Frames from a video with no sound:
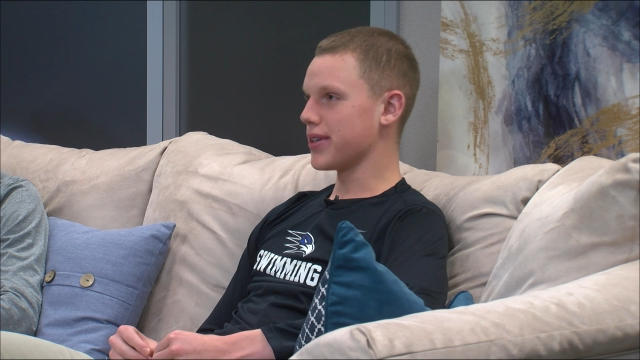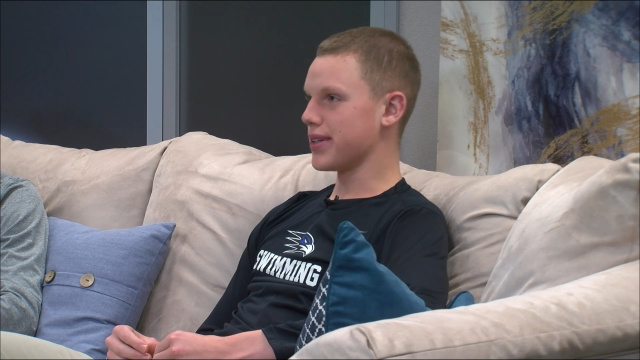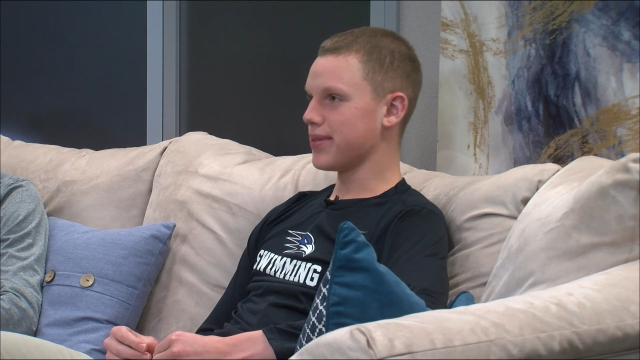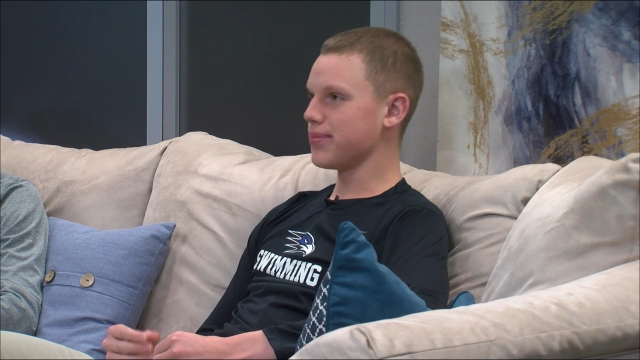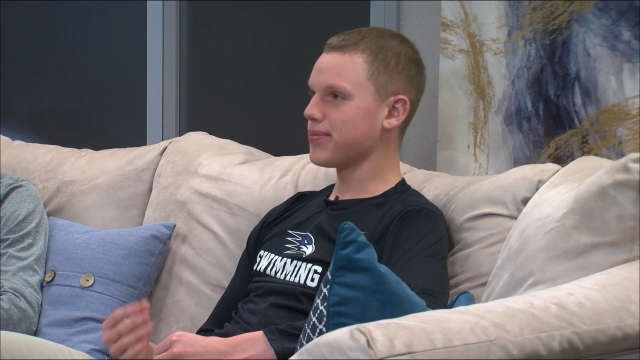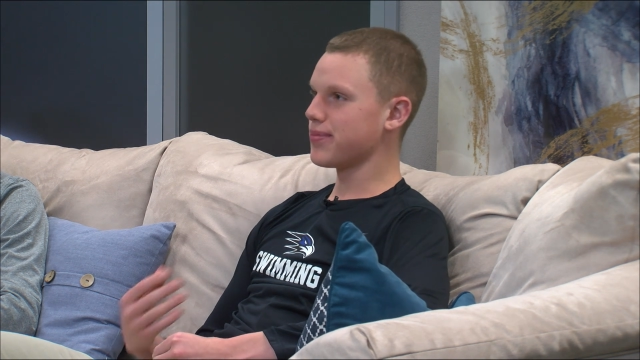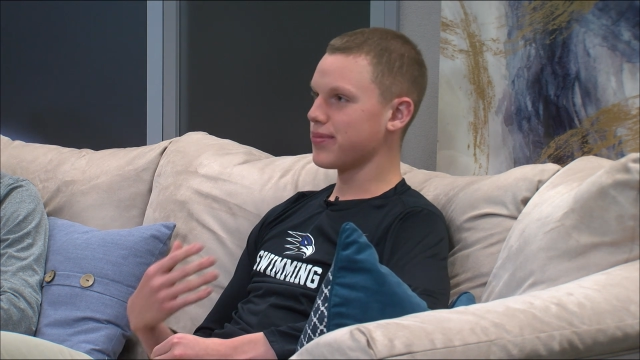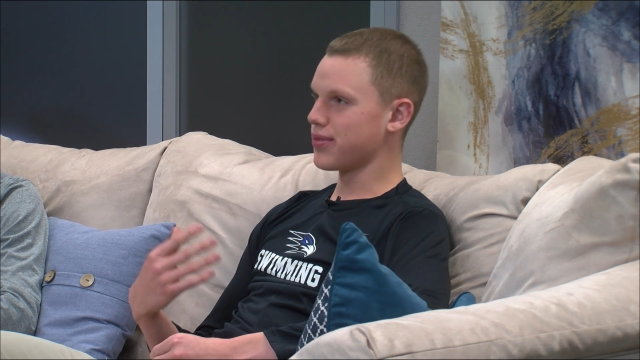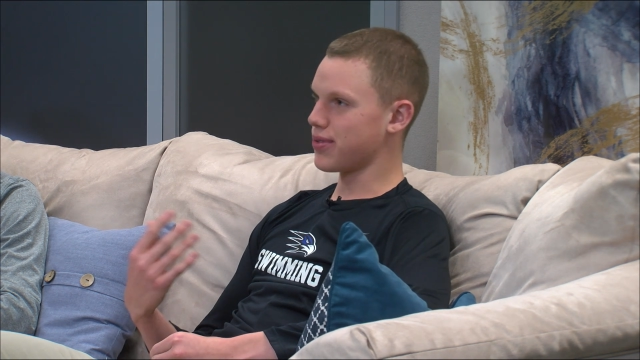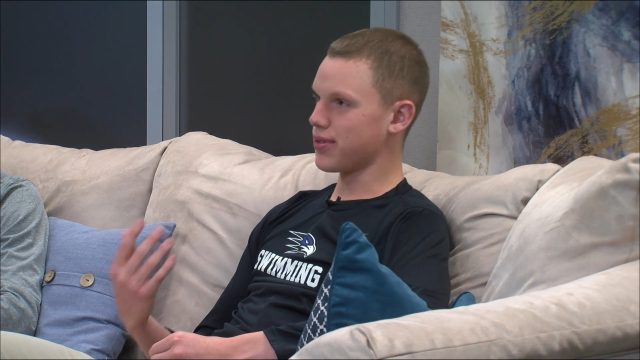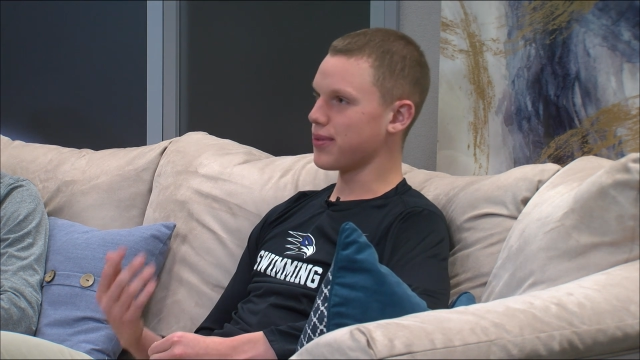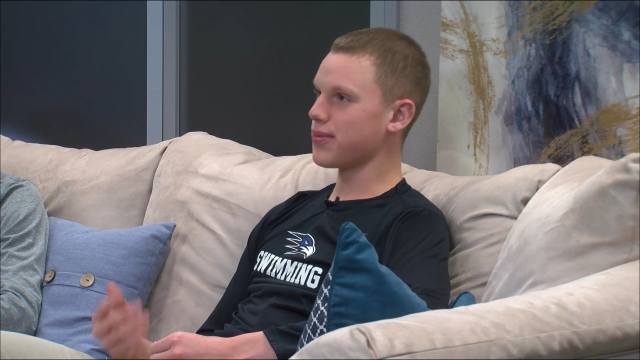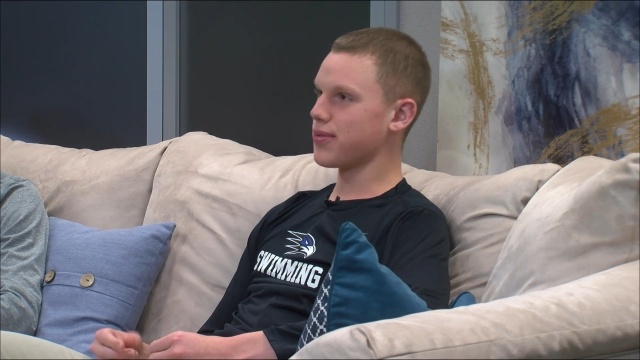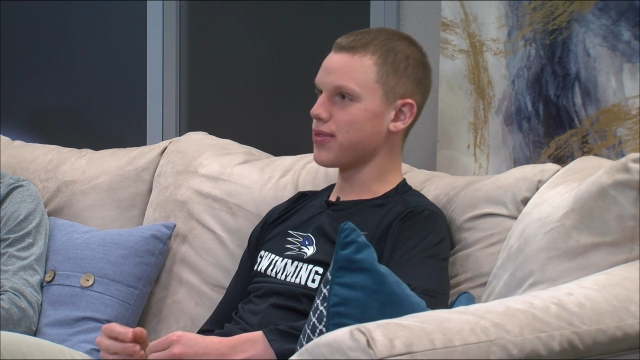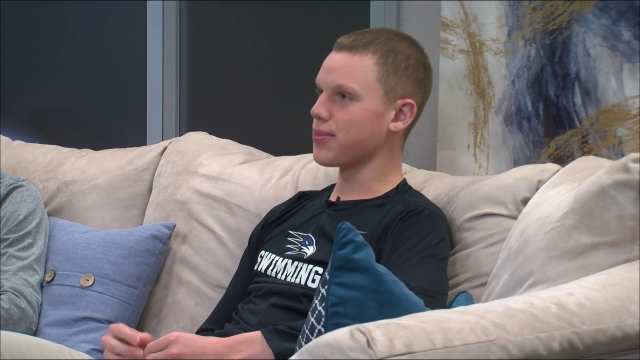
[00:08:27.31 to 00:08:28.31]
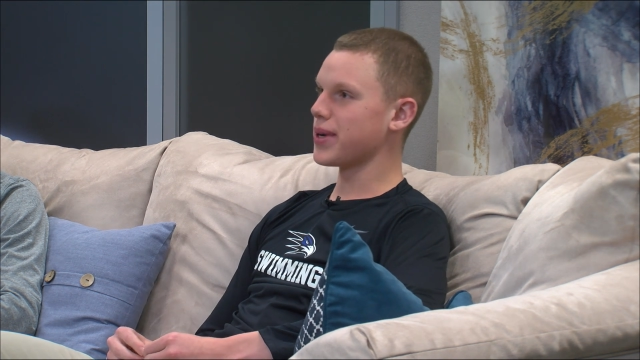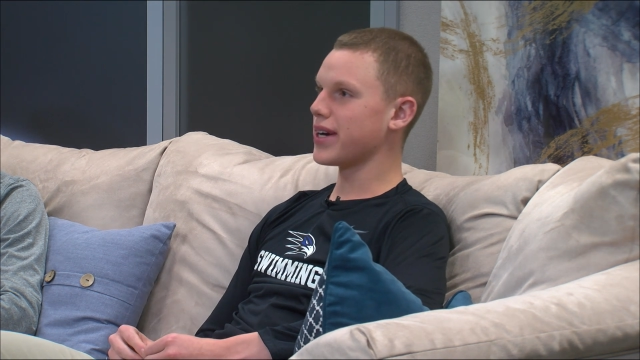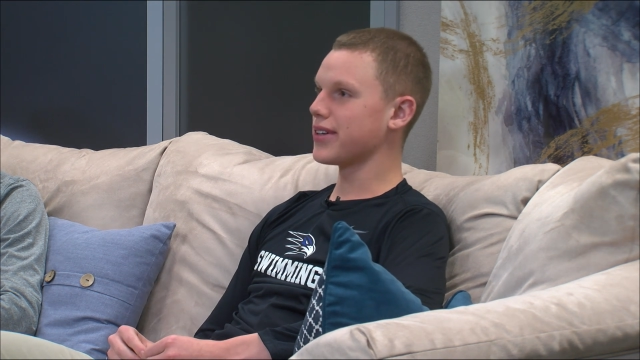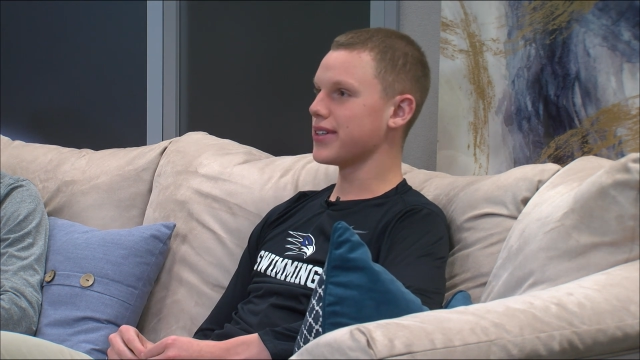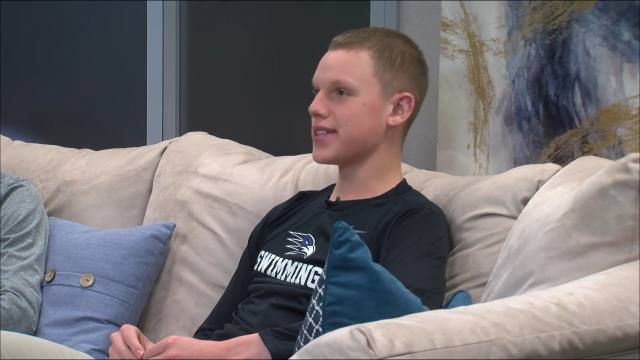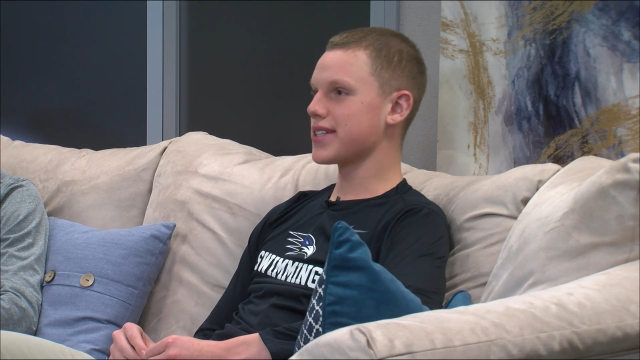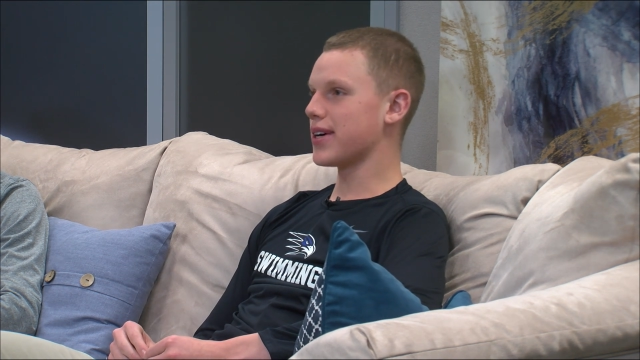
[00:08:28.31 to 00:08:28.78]
And for me
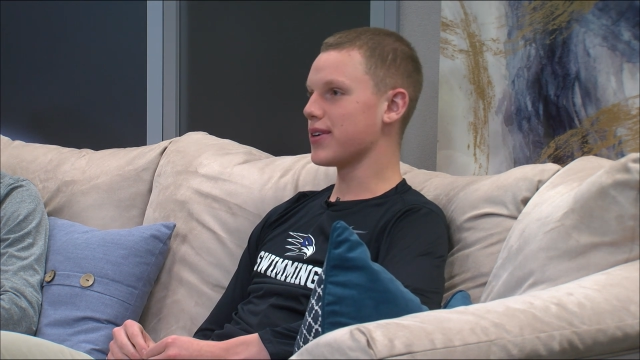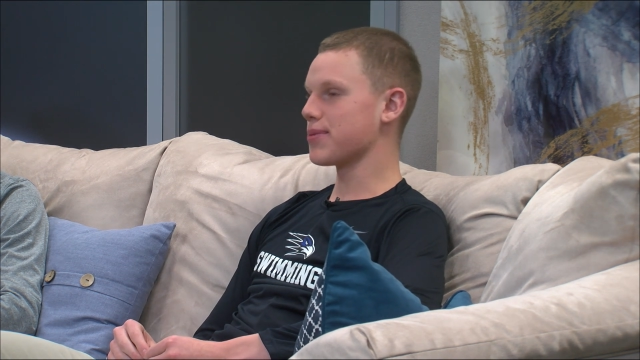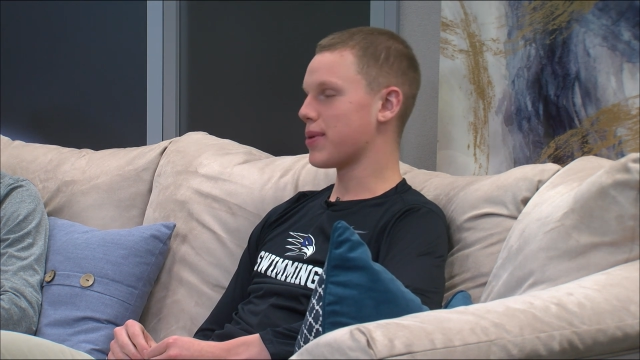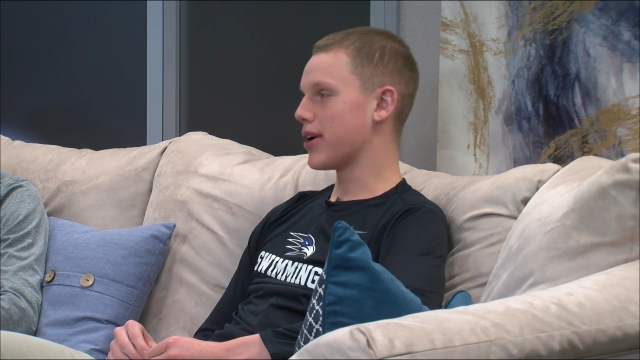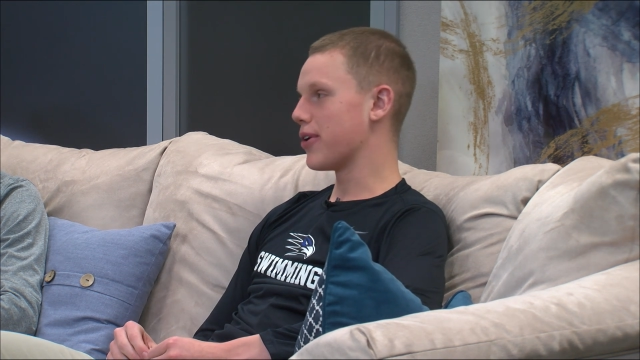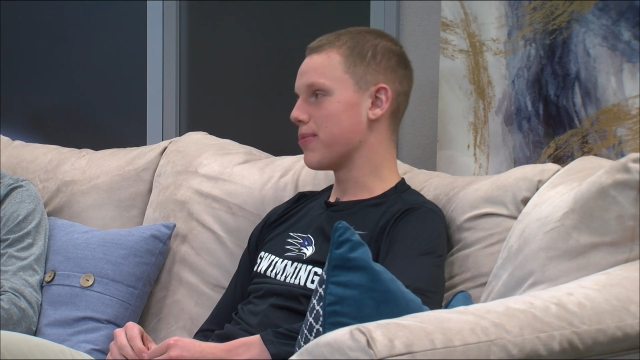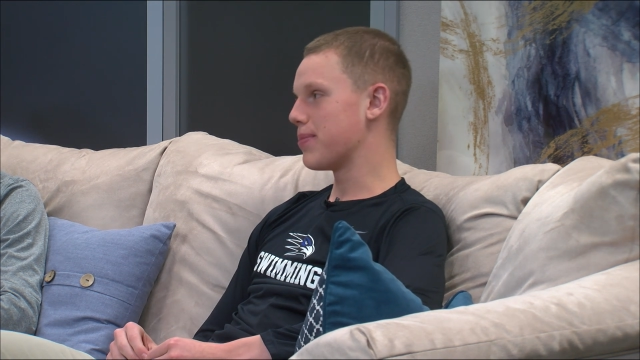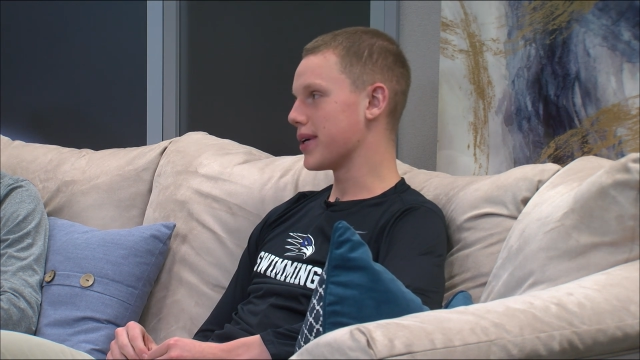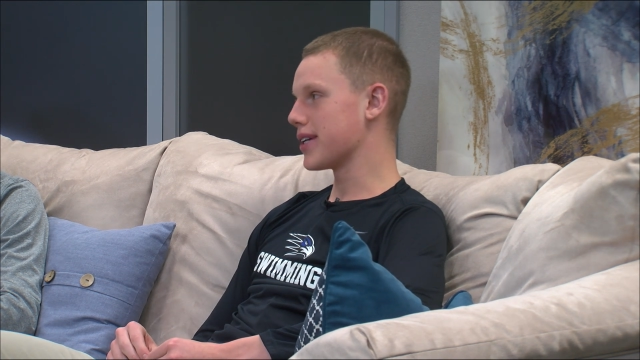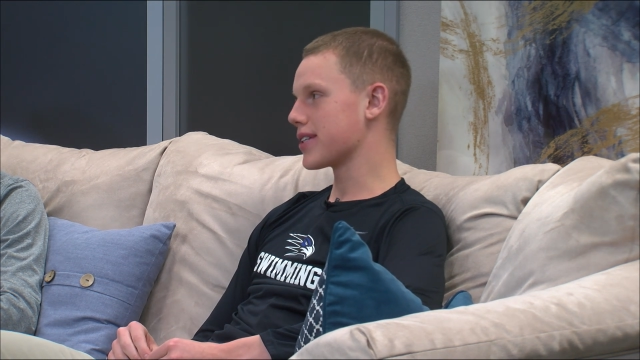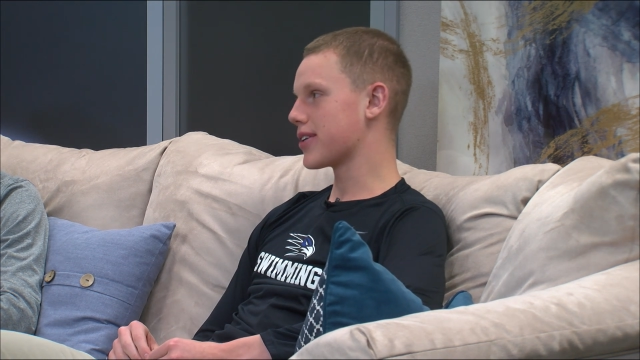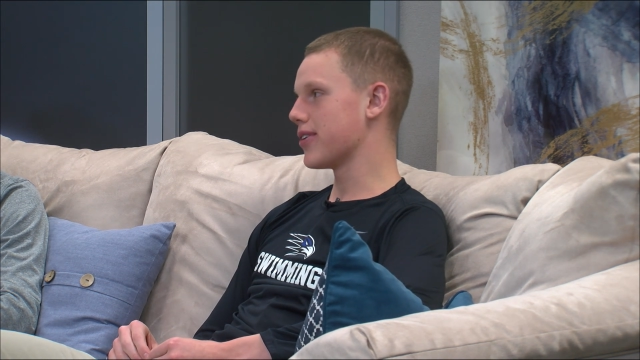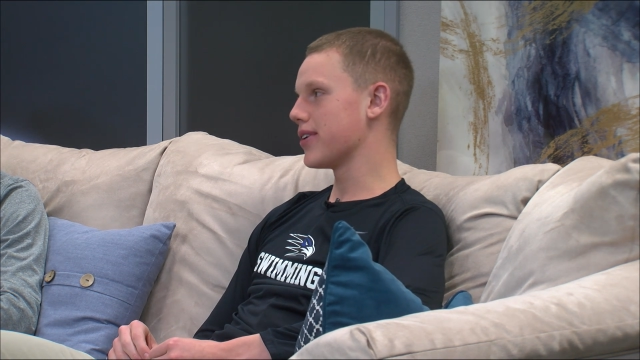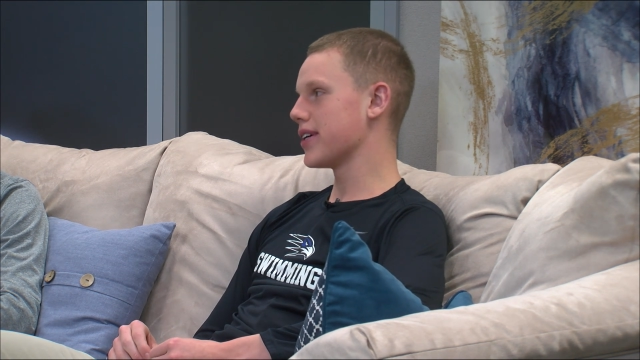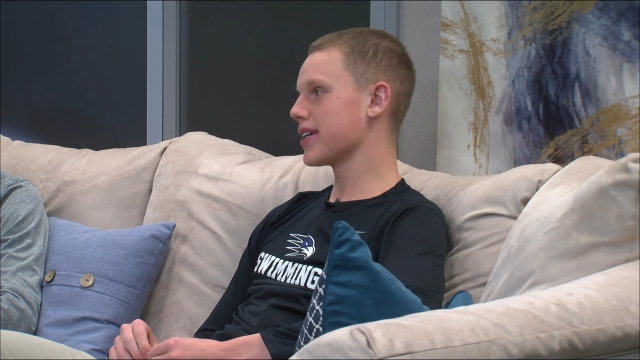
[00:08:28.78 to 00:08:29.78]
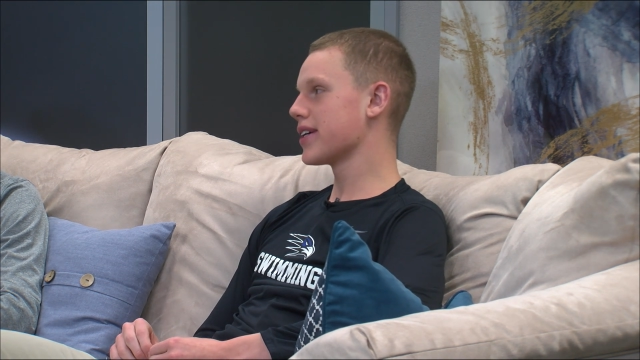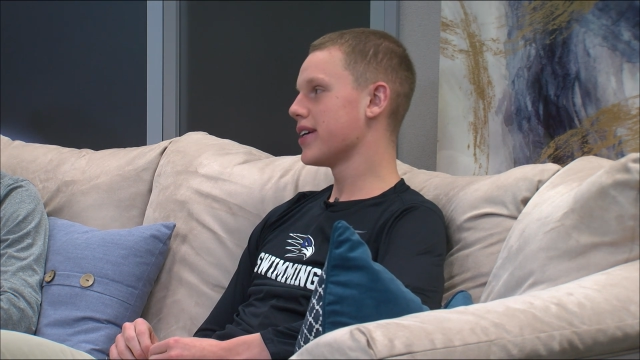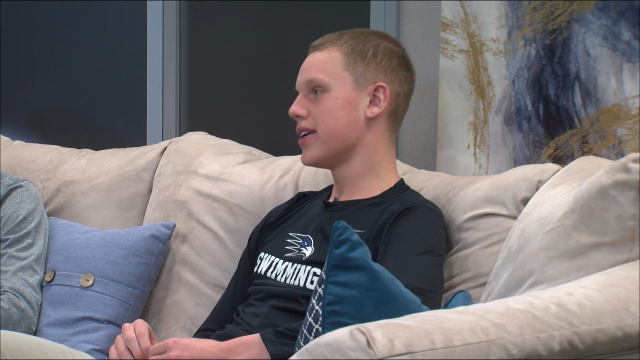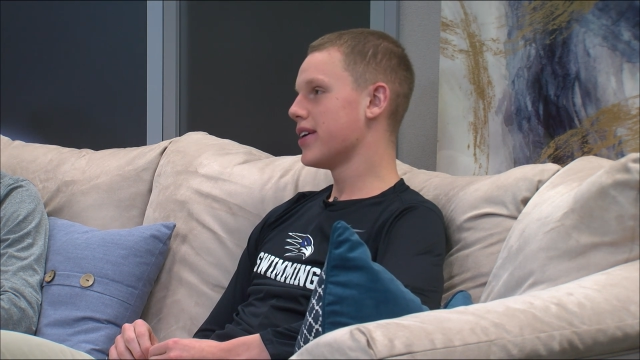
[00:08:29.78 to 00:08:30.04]
at least, I was my own biggest critic.